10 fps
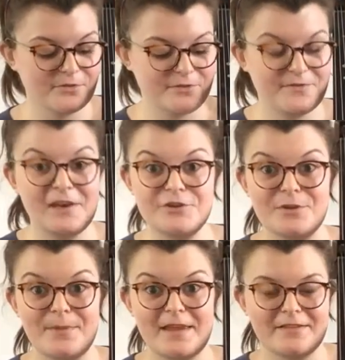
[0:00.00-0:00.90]
to finish
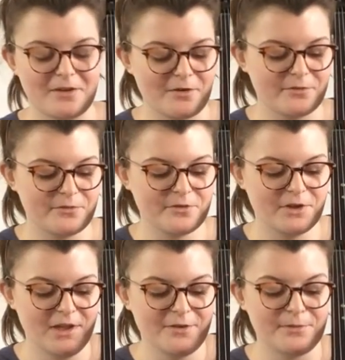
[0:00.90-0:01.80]
the piece off,
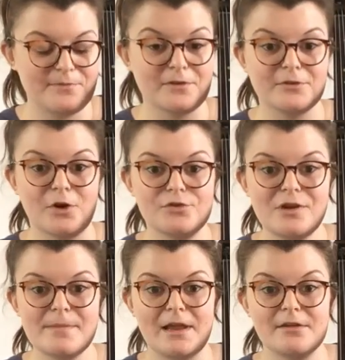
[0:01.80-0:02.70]
we've just got a
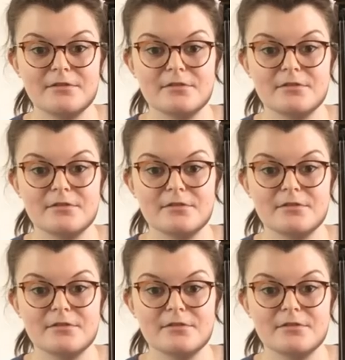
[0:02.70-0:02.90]
tremolo